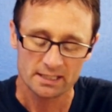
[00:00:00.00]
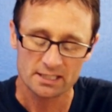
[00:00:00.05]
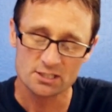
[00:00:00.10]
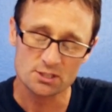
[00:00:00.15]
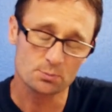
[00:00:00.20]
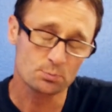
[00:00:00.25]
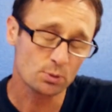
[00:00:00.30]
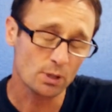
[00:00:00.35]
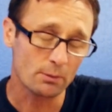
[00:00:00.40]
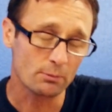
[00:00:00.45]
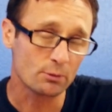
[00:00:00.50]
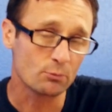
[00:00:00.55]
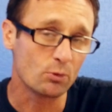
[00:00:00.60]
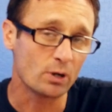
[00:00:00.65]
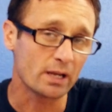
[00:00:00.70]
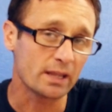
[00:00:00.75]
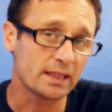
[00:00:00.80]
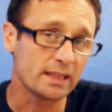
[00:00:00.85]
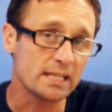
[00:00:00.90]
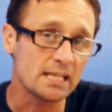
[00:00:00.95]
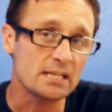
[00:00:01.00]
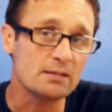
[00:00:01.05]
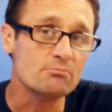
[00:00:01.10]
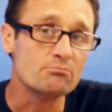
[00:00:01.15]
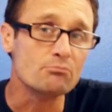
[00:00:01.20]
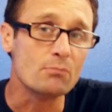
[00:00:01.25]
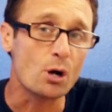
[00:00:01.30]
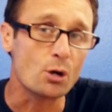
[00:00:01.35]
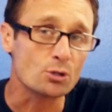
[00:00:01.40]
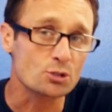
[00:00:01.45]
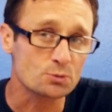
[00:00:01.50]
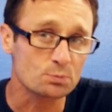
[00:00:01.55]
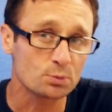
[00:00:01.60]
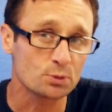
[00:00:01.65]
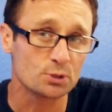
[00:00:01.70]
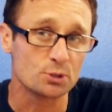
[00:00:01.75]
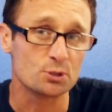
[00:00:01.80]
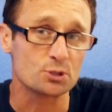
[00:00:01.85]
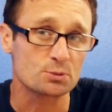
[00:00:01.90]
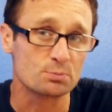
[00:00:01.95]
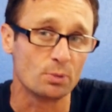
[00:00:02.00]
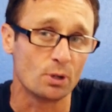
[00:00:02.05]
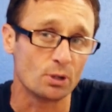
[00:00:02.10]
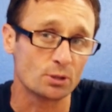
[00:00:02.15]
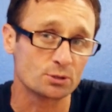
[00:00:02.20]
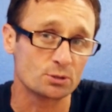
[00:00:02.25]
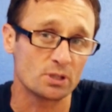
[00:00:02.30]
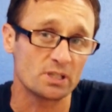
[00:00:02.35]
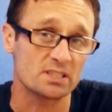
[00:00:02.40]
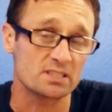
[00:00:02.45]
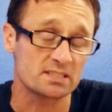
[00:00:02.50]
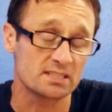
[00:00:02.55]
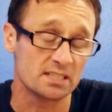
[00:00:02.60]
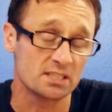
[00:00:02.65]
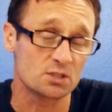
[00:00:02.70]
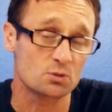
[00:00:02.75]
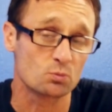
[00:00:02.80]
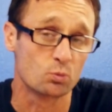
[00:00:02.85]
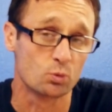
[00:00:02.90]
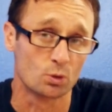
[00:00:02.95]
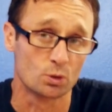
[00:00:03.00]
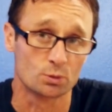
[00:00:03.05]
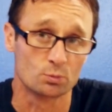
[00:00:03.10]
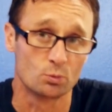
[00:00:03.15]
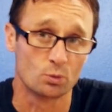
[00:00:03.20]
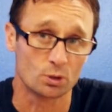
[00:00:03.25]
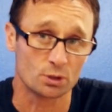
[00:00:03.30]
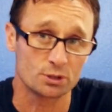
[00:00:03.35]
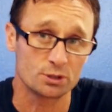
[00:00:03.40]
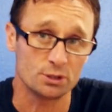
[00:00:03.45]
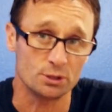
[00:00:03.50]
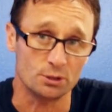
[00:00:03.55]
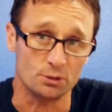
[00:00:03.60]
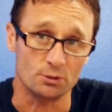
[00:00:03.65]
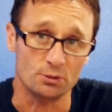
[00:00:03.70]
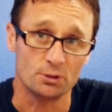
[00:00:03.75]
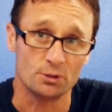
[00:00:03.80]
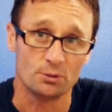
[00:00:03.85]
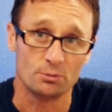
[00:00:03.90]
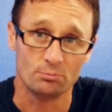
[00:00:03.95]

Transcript: this is probably one of the most produced ball joints since World War II.